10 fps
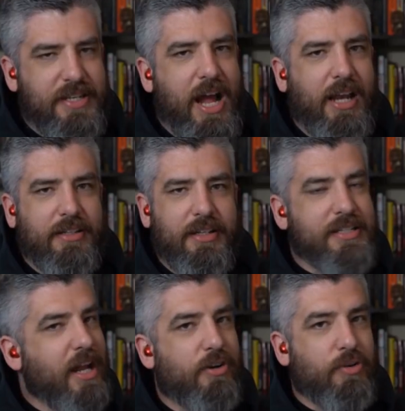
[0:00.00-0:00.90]
not
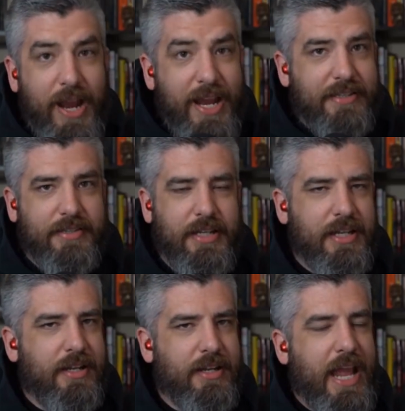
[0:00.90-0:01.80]
it's not great,
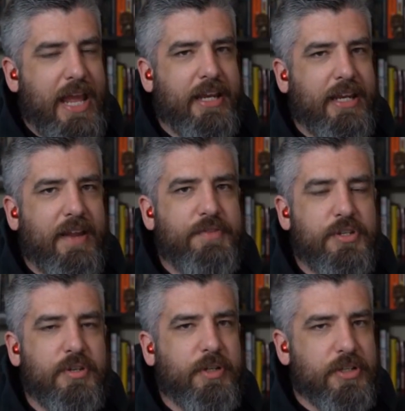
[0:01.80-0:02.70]
uh, and it gives
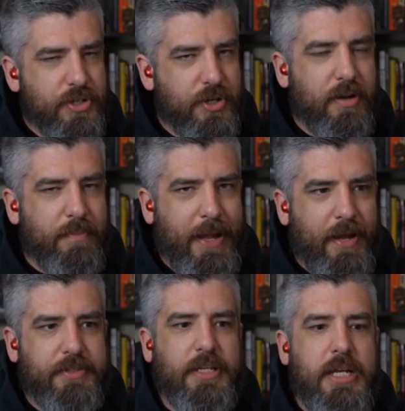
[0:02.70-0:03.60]
you some concern
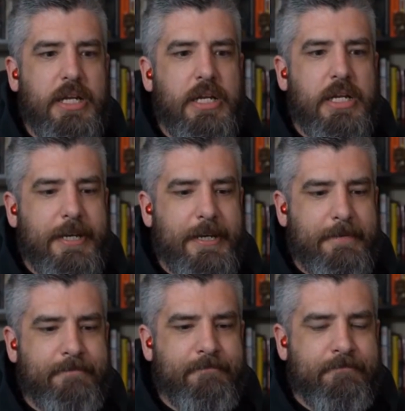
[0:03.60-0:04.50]
about
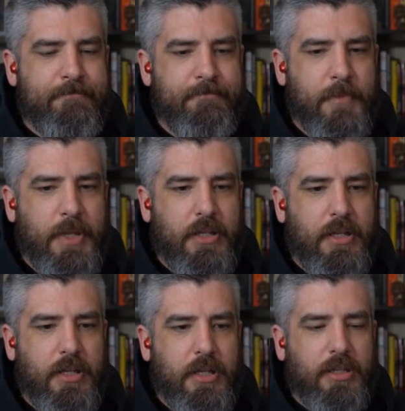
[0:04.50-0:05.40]
um,
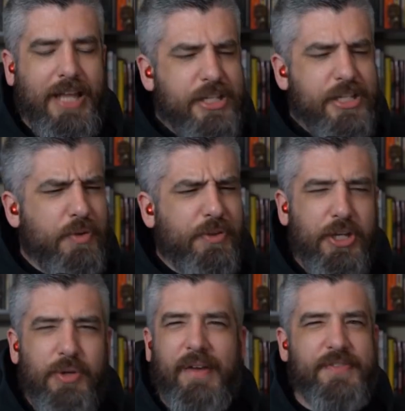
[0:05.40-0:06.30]
less so
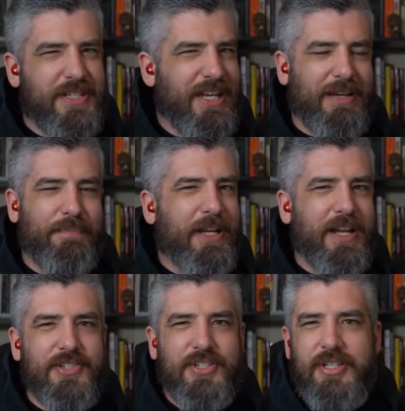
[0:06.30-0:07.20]
the UFC
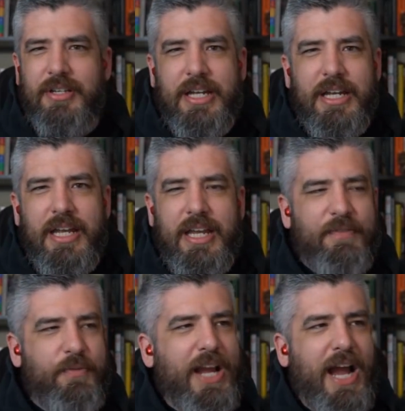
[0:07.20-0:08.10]
because
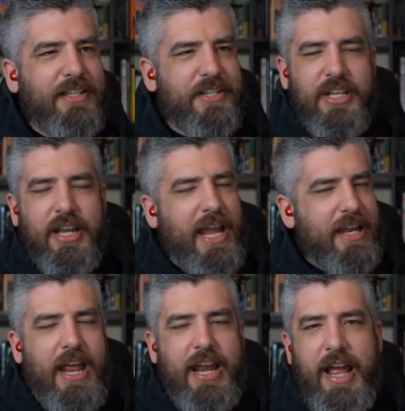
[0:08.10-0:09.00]
if we got to
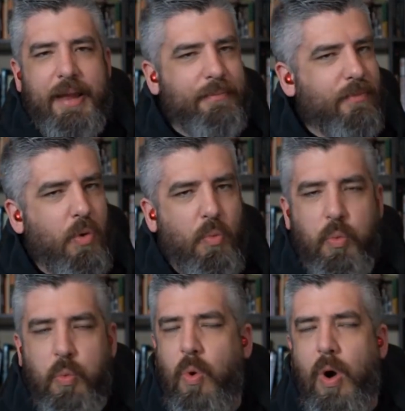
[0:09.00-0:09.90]
again, and I'm
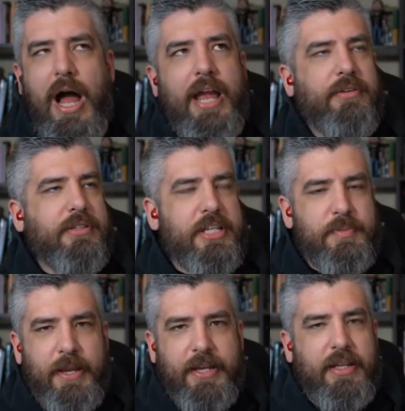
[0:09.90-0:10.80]
wildly
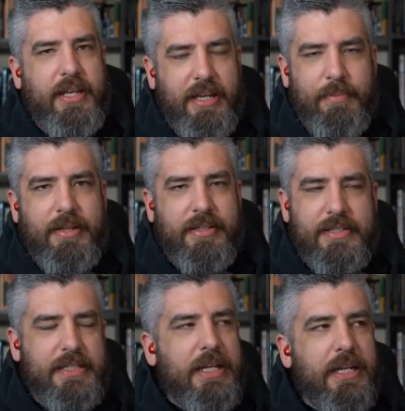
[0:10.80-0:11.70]
speculating about
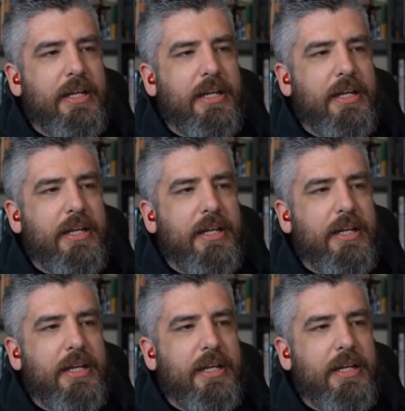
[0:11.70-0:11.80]
this,